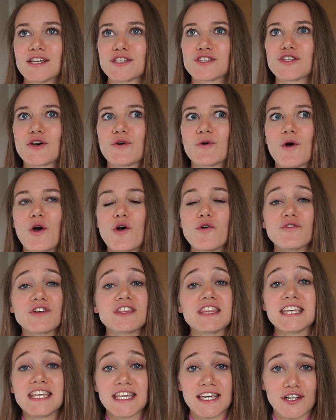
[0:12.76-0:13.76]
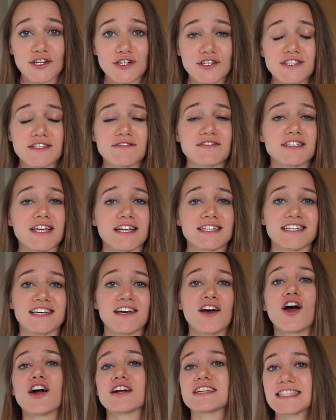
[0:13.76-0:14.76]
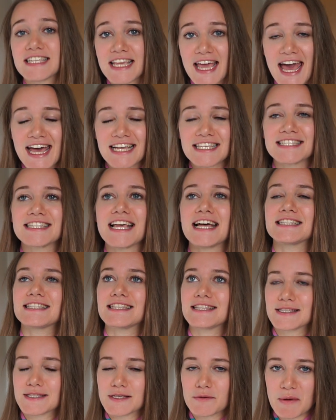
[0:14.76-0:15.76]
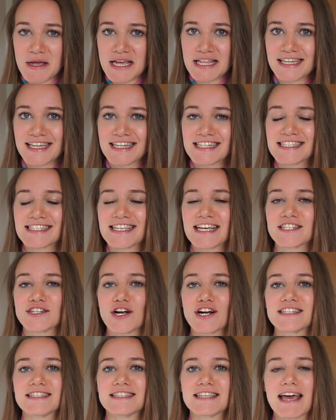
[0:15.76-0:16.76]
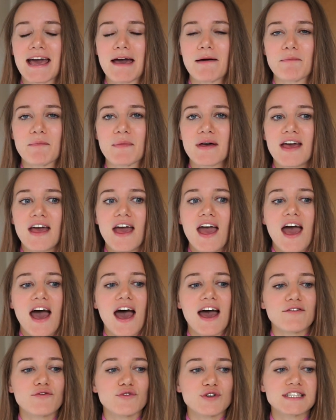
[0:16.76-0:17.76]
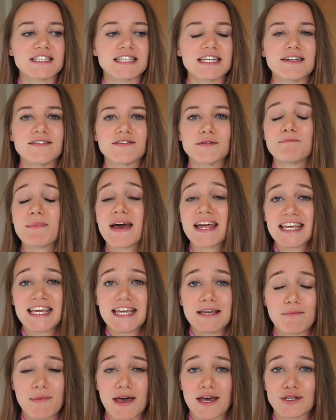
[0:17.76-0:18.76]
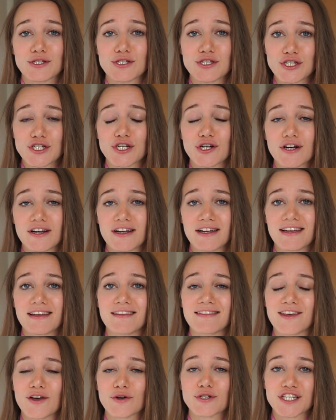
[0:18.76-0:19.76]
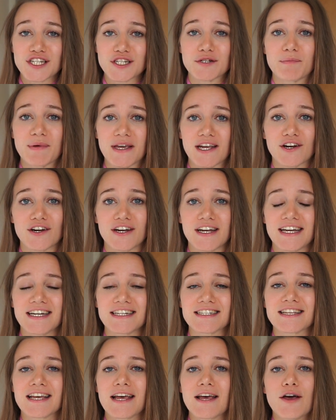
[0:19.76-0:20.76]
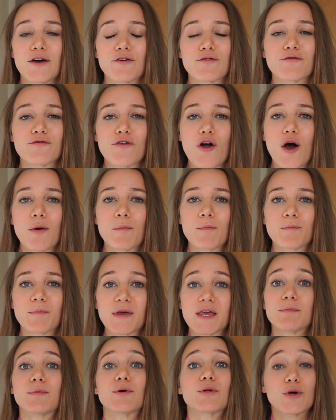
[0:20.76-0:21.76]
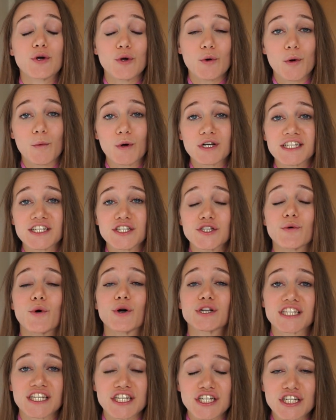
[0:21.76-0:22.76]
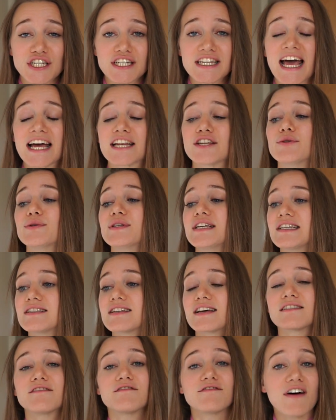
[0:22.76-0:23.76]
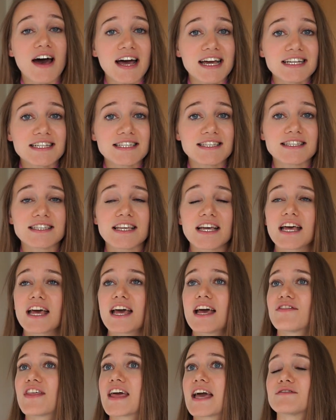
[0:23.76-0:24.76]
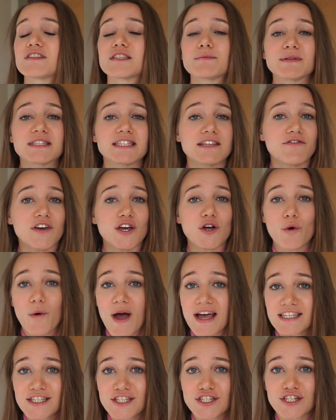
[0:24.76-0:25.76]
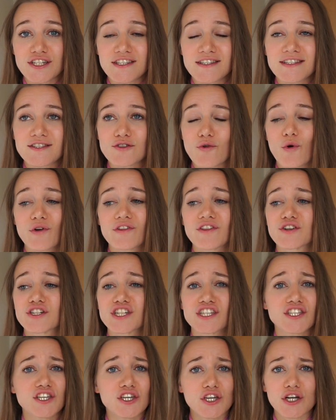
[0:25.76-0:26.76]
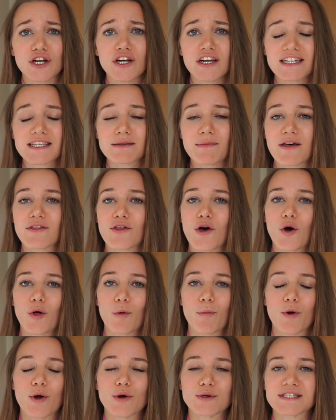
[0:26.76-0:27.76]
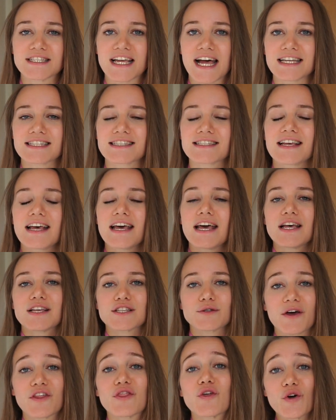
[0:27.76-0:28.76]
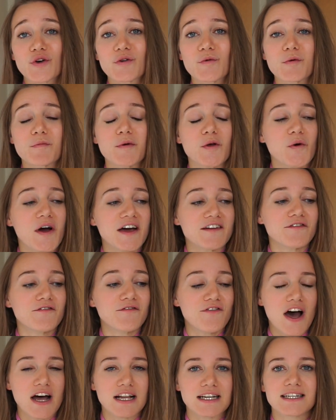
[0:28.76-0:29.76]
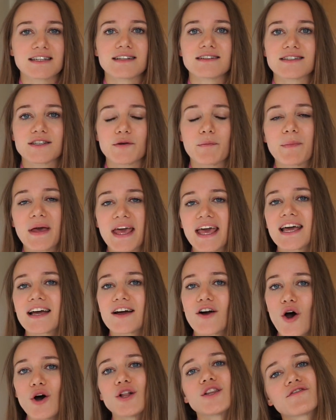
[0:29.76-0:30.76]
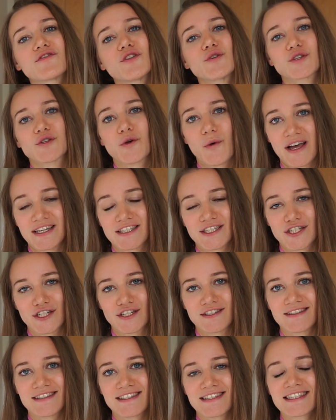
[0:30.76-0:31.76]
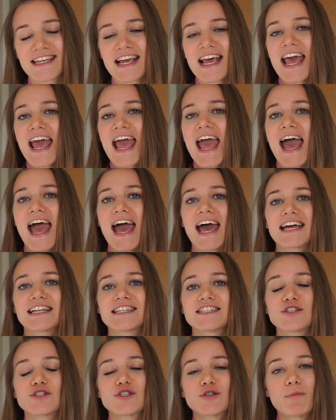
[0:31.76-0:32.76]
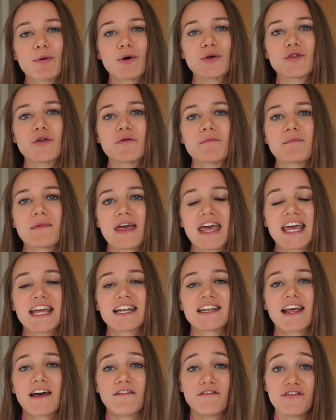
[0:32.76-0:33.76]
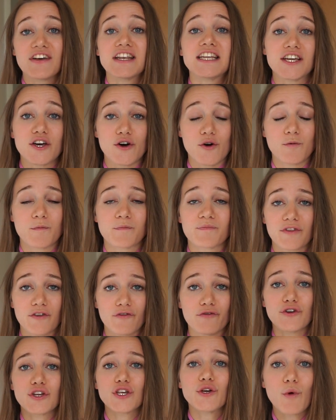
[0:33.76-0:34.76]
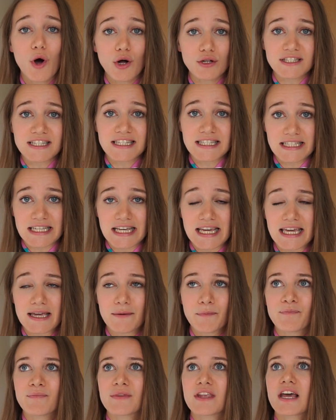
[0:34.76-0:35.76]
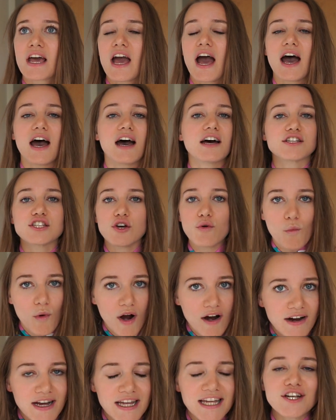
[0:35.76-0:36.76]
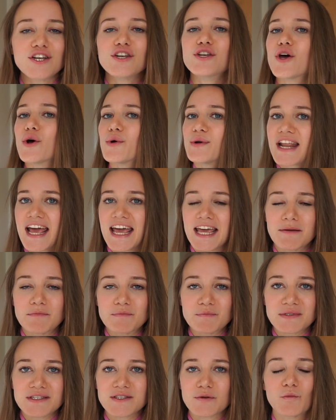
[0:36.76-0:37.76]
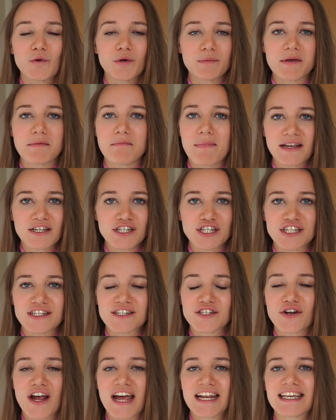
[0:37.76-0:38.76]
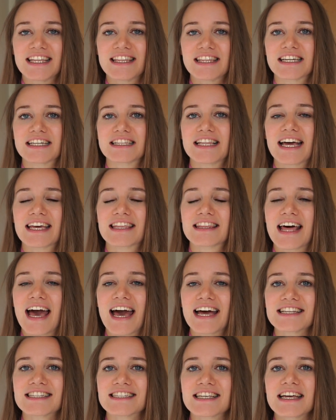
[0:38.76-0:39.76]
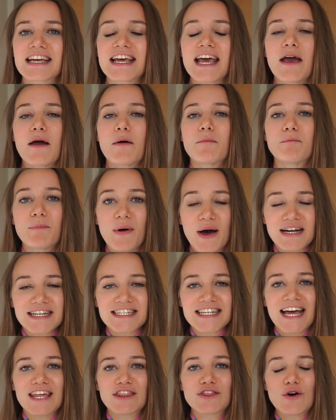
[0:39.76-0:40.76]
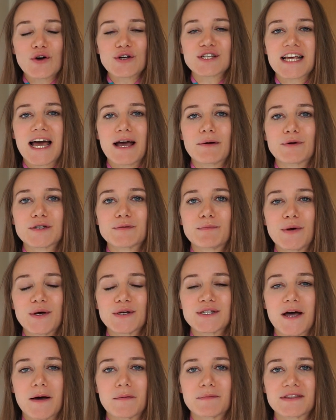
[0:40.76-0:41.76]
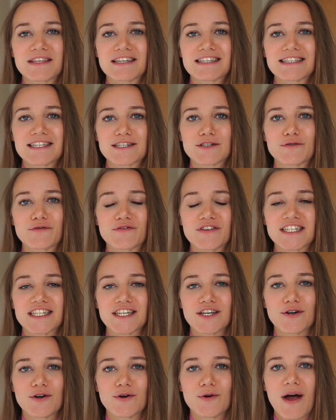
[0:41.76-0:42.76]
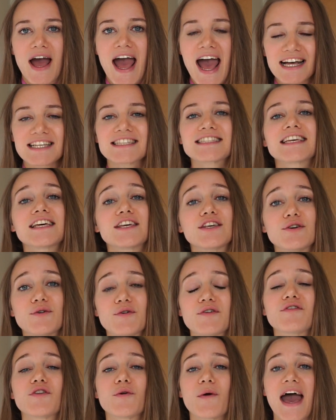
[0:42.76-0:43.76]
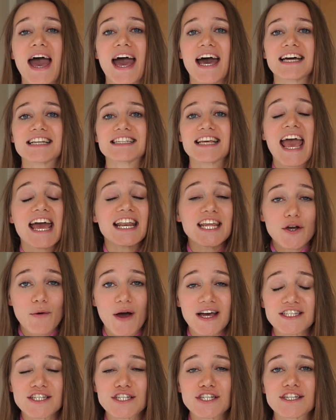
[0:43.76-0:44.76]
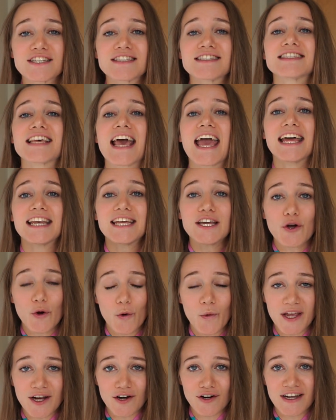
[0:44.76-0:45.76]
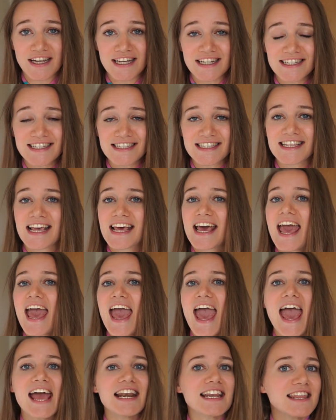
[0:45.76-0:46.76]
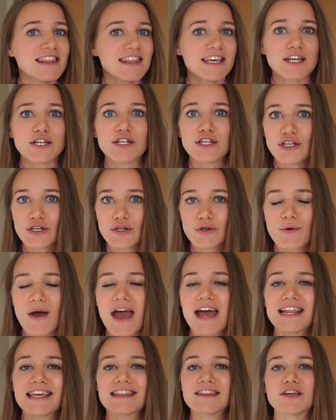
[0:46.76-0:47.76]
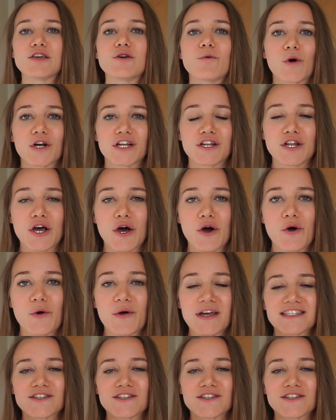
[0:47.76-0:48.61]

So over the years of studying at RCS and the Sibelius and RCM, I've received many emails during the audition period from people who are wanting to audition and who need advice. They have specific questions or they're just curious about the whole process. So I thought it would be quite fun to pick all of those questions and to put them in a video for you all to see. Uh, don't worry, no names will be mentioned or anything like that. But I thought I would put up this little video asking you if you had any questions, any queries, anything new, anything you want to know.